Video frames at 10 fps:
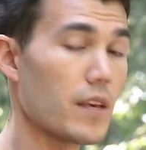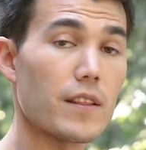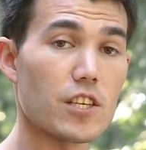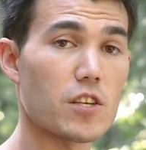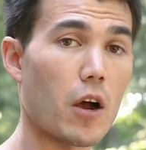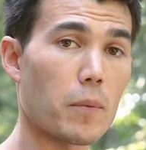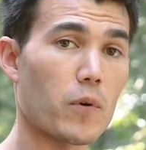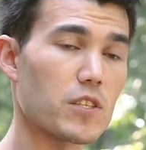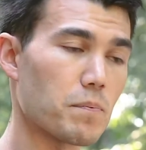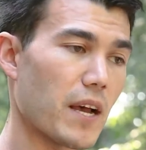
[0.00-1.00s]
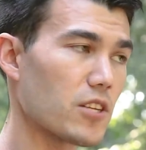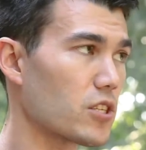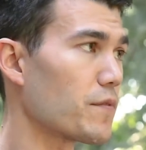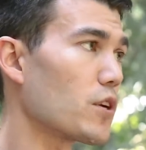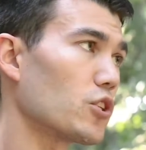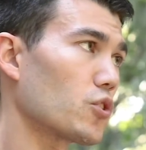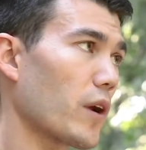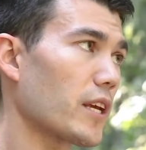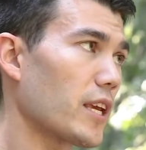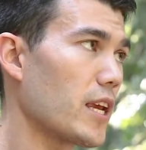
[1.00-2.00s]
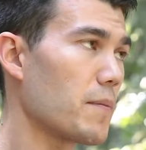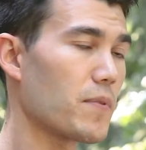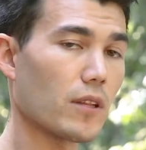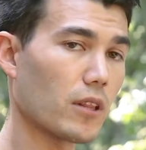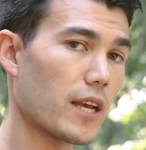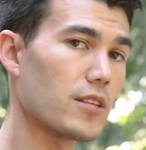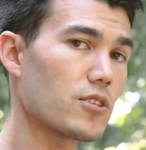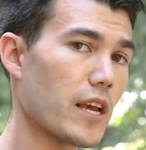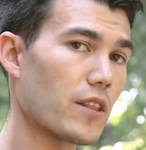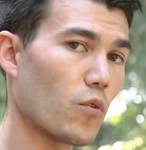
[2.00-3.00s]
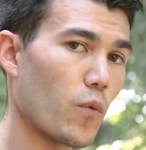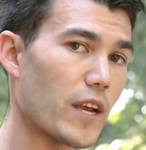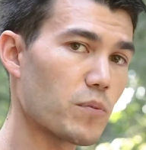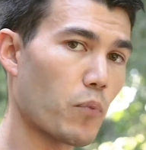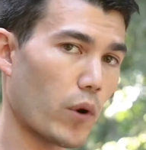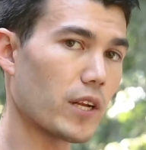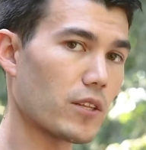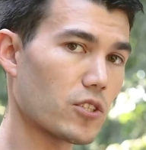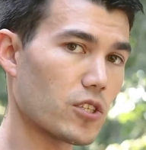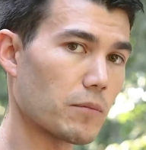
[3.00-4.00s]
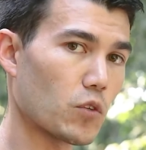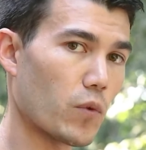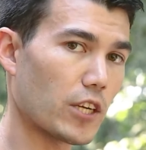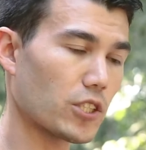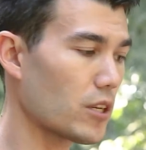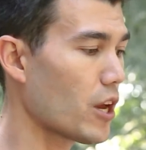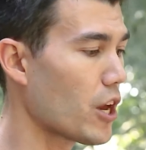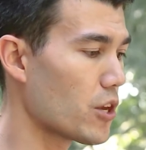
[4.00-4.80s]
This operates best if you can try to keep the lens and the weights pointing in the same direction.